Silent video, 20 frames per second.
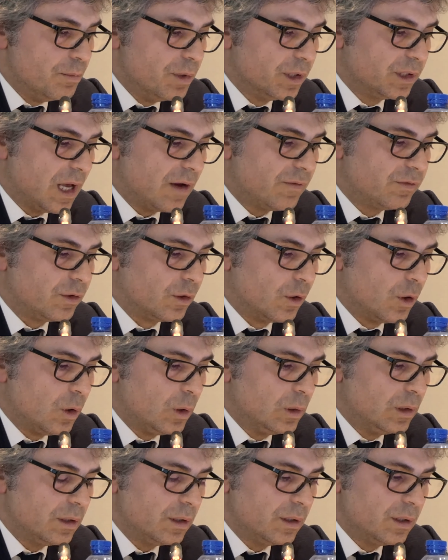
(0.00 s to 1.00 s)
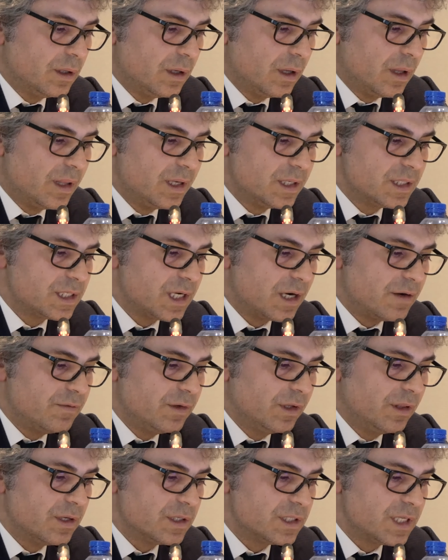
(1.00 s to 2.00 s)
But after all, they
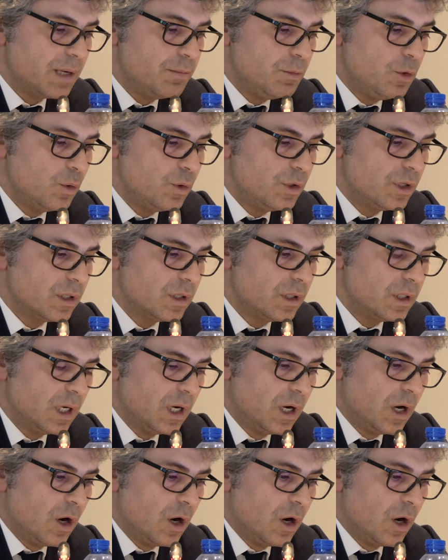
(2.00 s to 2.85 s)
served the same union,